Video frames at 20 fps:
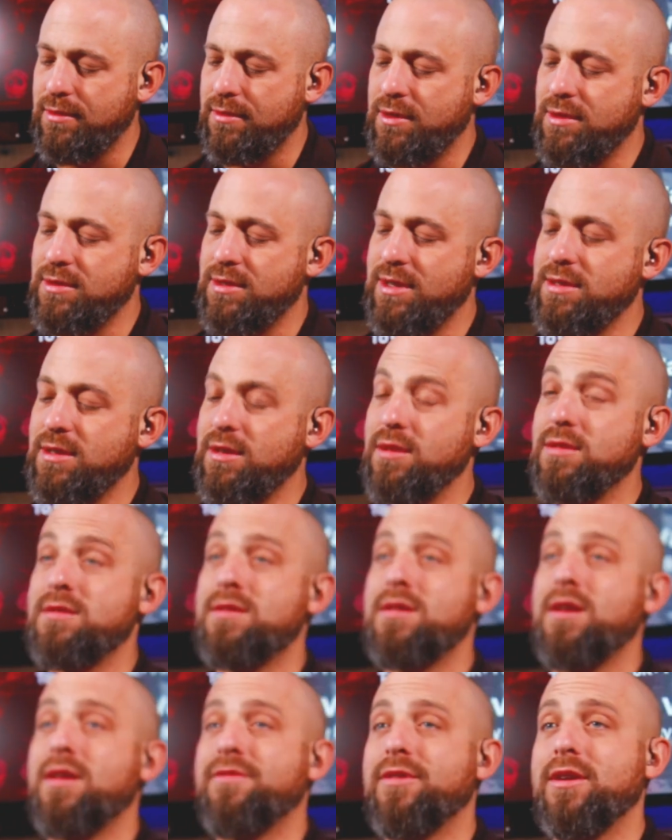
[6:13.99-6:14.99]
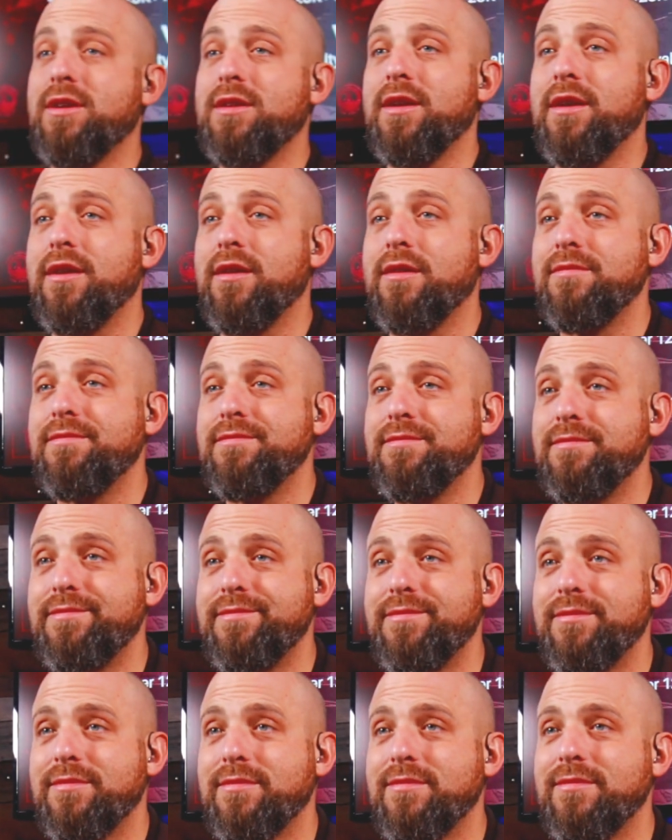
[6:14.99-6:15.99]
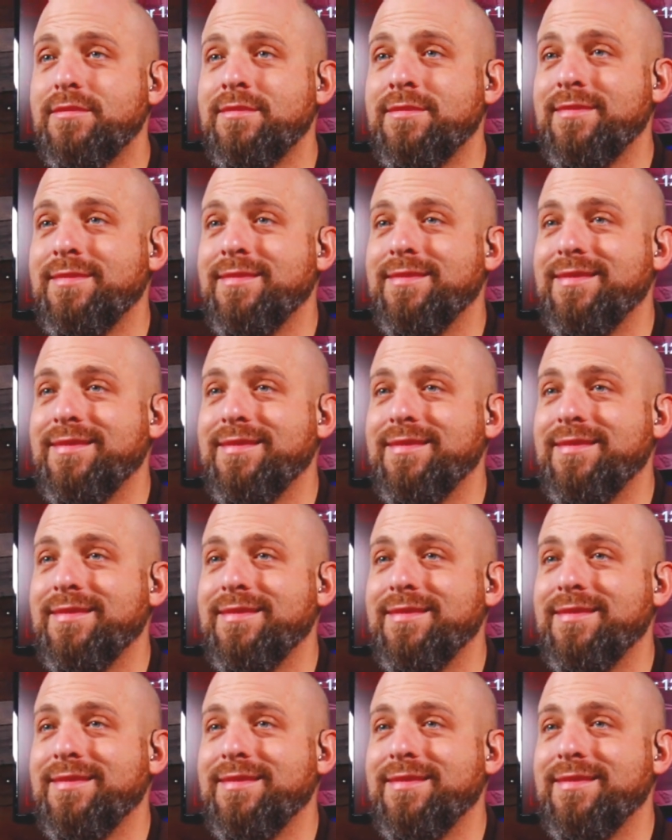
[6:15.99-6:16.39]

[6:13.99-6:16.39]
Because that's good stuff right that's there. That's great